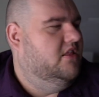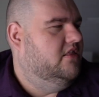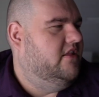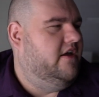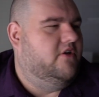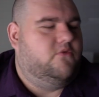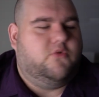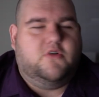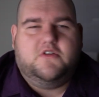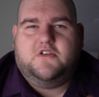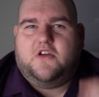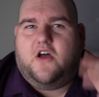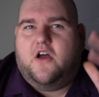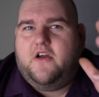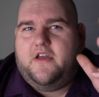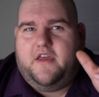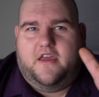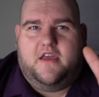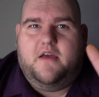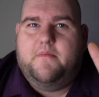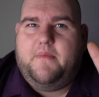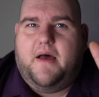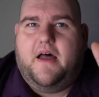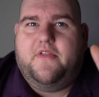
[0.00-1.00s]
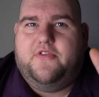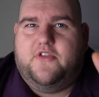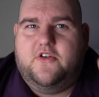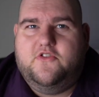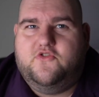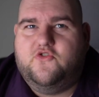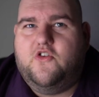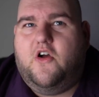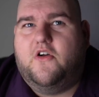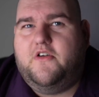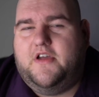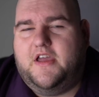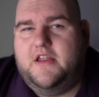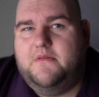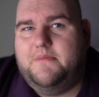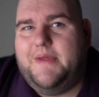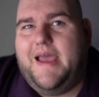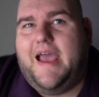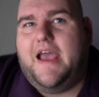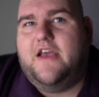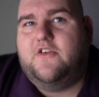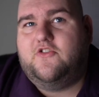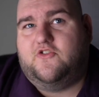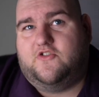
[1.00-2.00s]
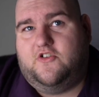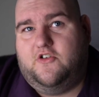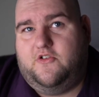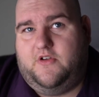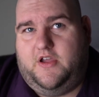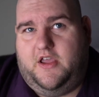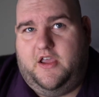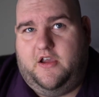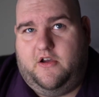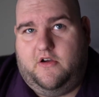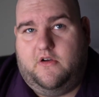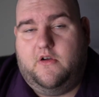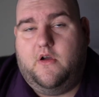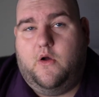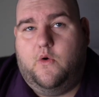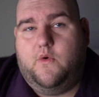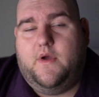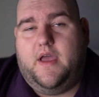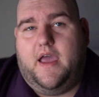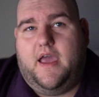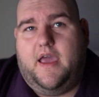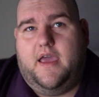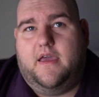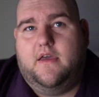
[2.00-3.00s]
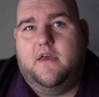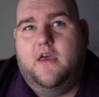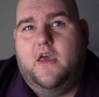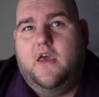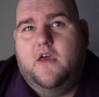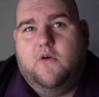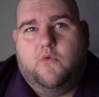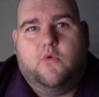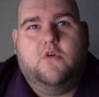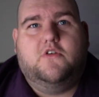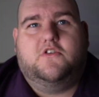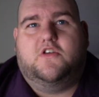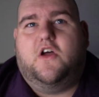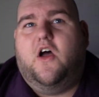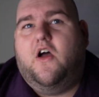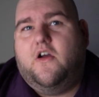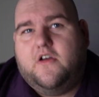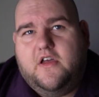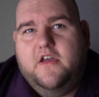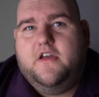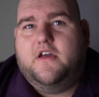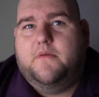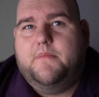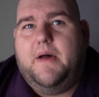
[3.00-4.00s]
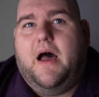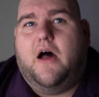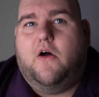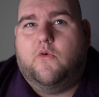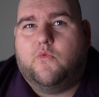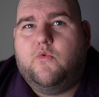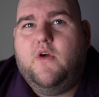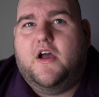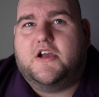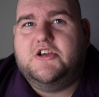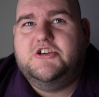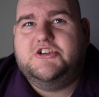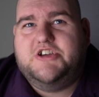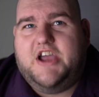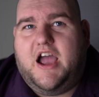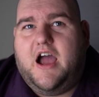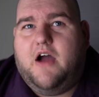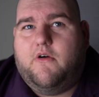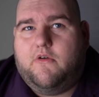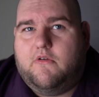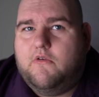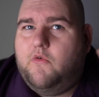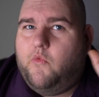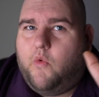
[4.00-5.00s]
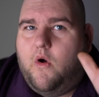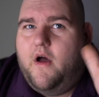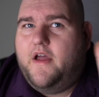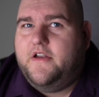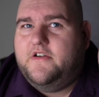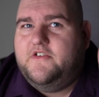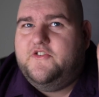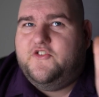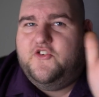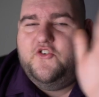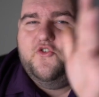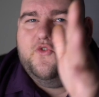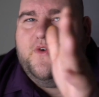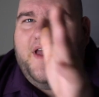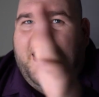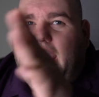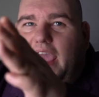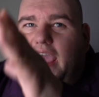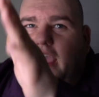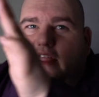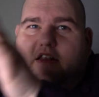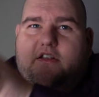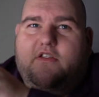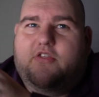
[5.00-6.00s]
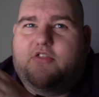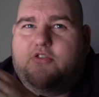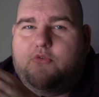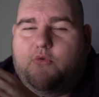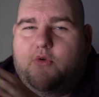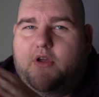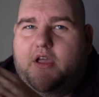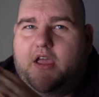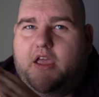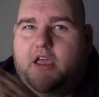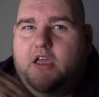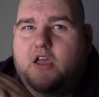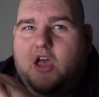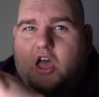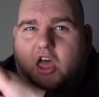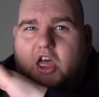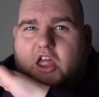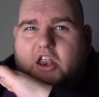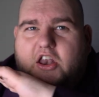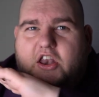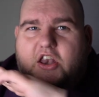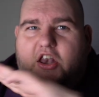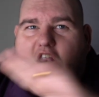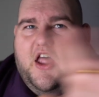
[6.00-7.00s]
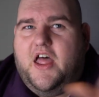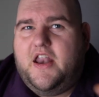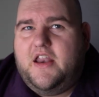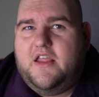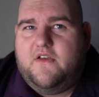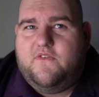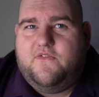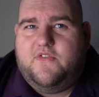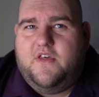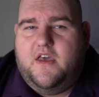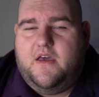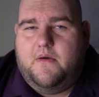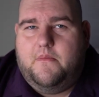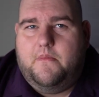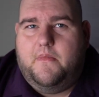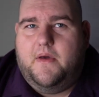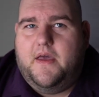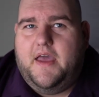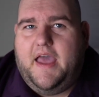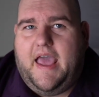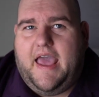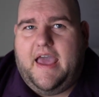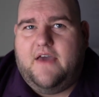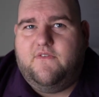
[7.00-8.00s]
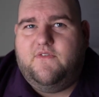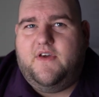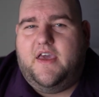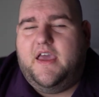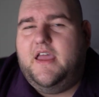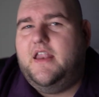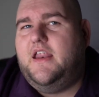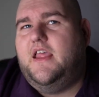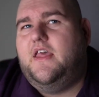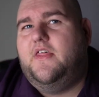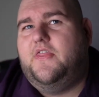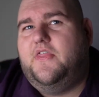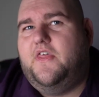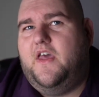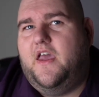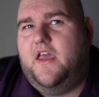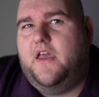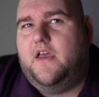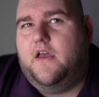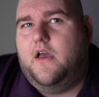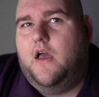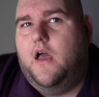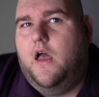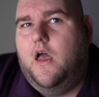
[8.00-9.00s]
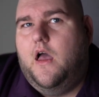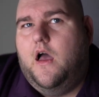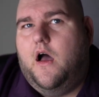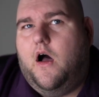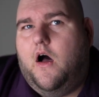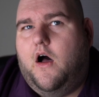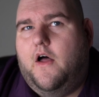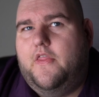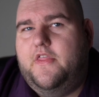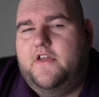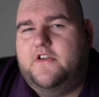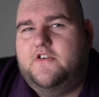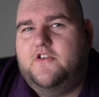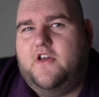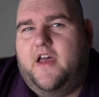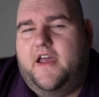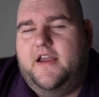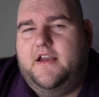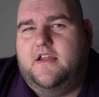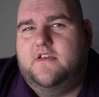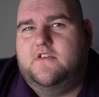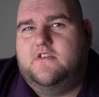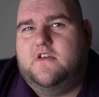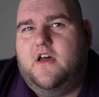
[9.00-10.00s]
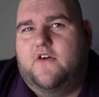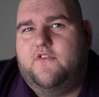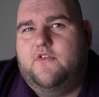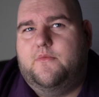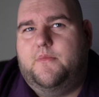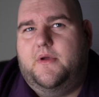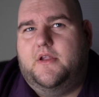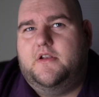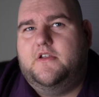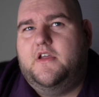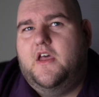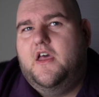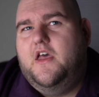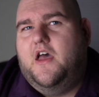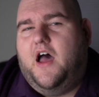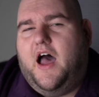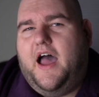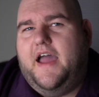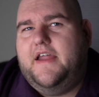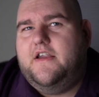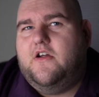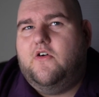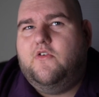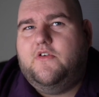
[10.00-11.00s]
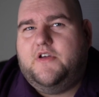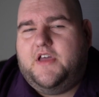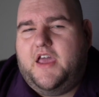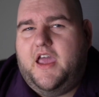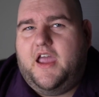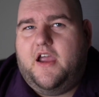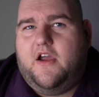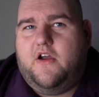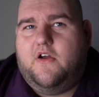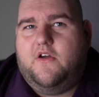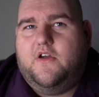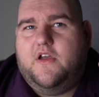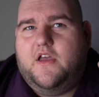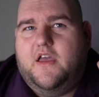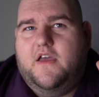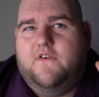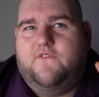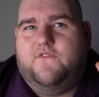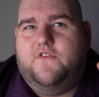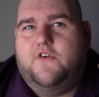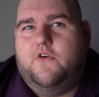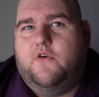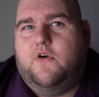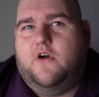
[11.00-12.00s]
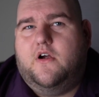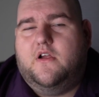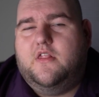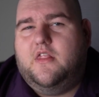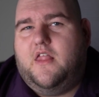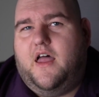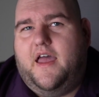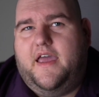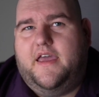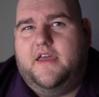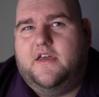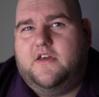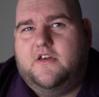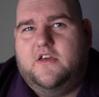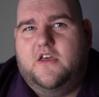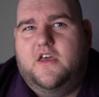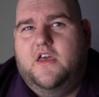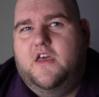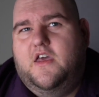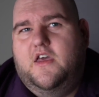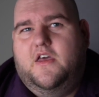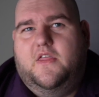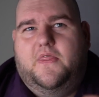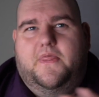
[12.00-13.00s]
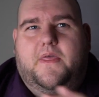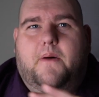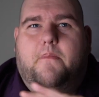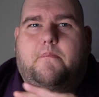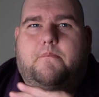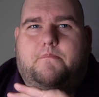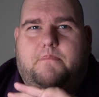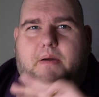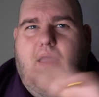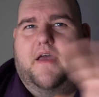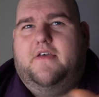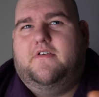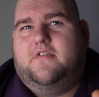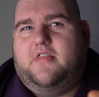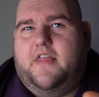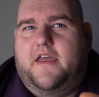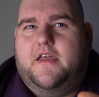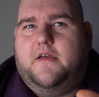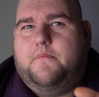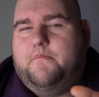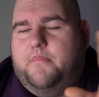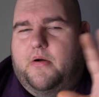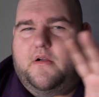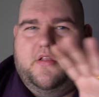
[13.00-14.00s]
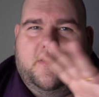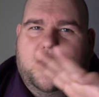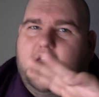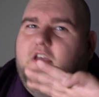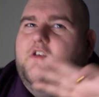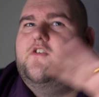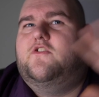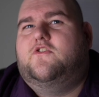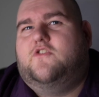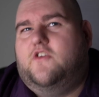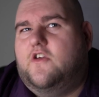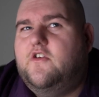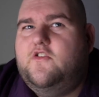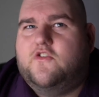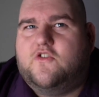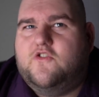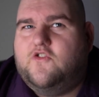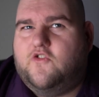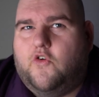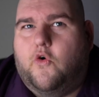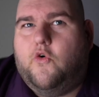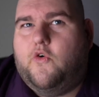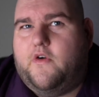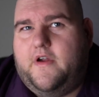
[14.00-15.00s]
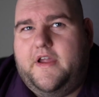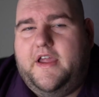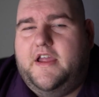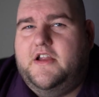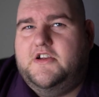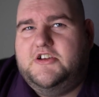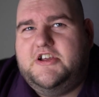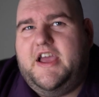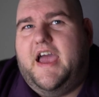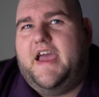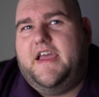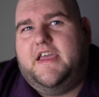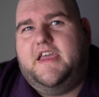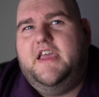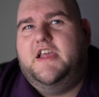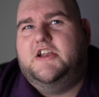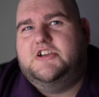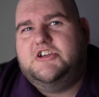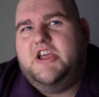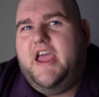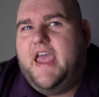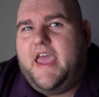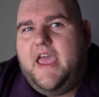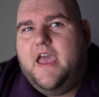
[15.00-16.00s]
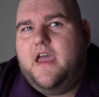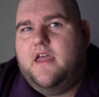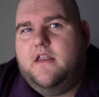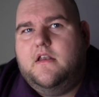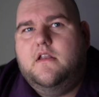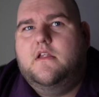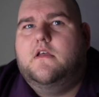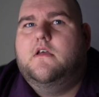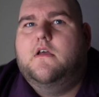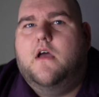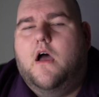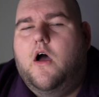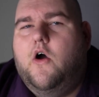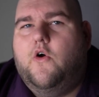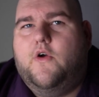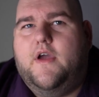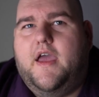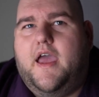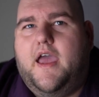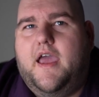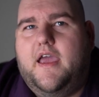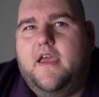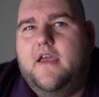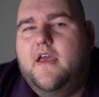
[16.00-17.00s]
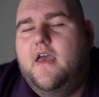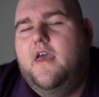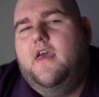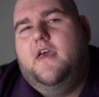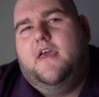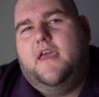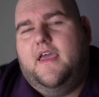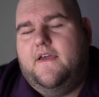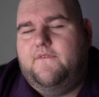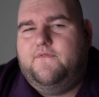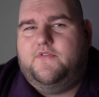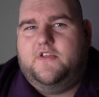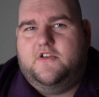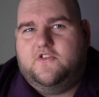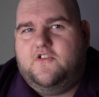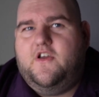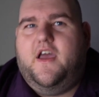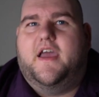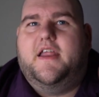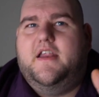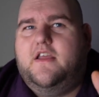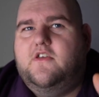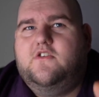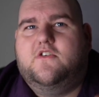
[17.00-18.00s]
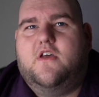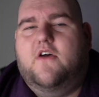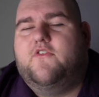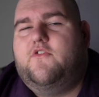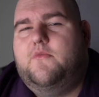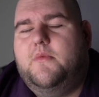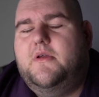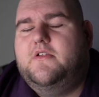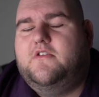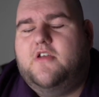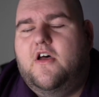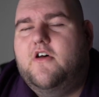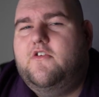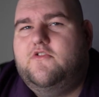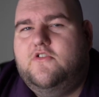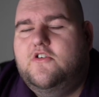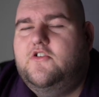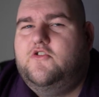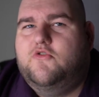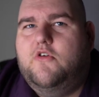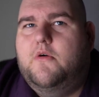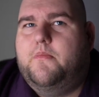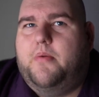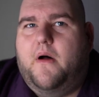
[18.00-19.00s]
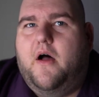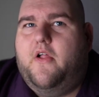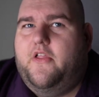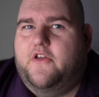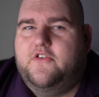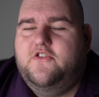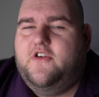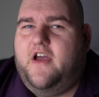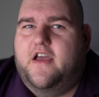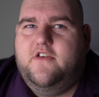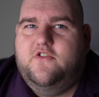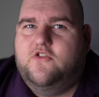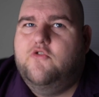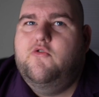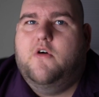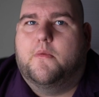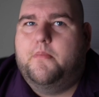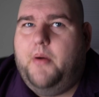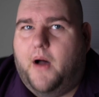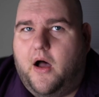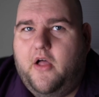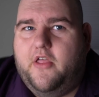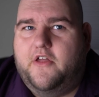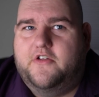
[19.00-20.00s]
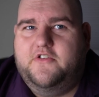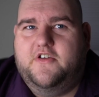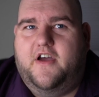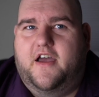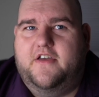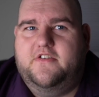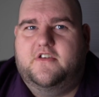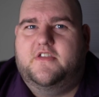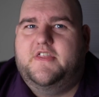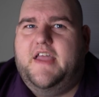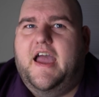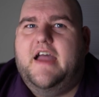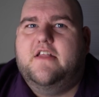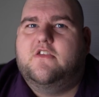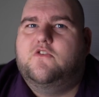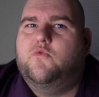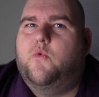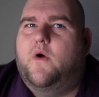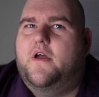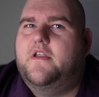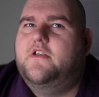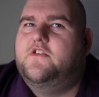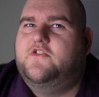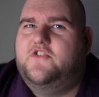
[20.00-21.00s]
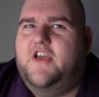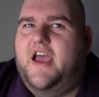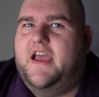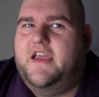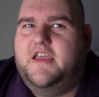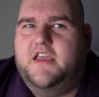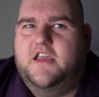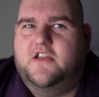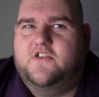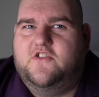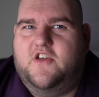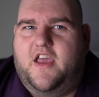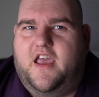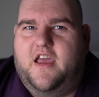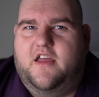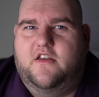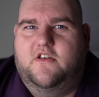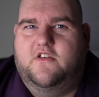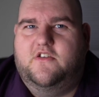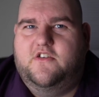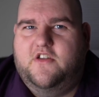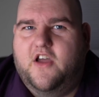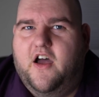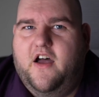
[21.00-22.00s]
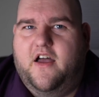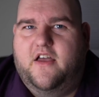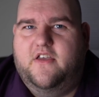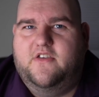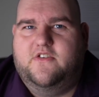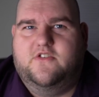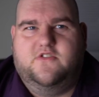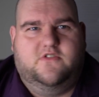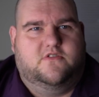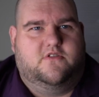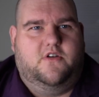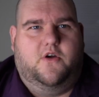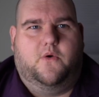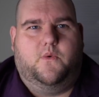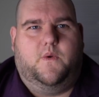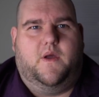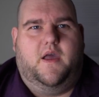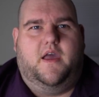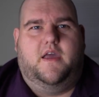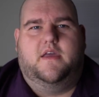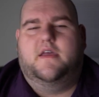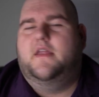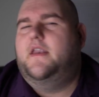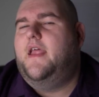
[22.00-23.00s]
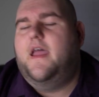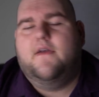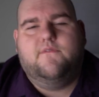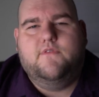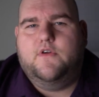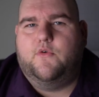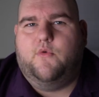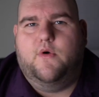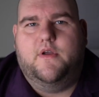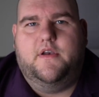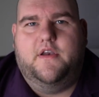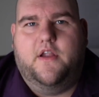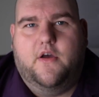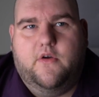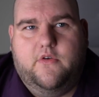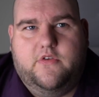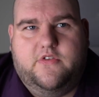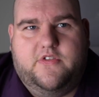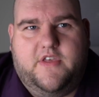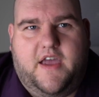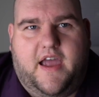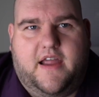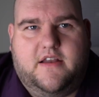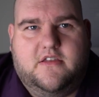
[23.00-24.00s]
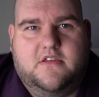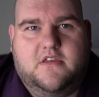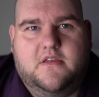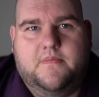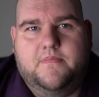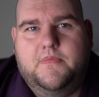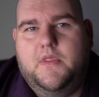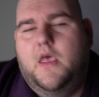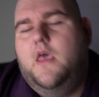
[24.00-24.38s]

Like we're talking about the drunken master here, okay? We're talking about rush hour one, two, and three. None of them have anything on the Chinese government. I don't care if you're like the best like police story Jackie Chan, okay? If the Chinese government tells you to apologize, you apologize. And that's what Jackie Chan does, okay? And everyone knows that.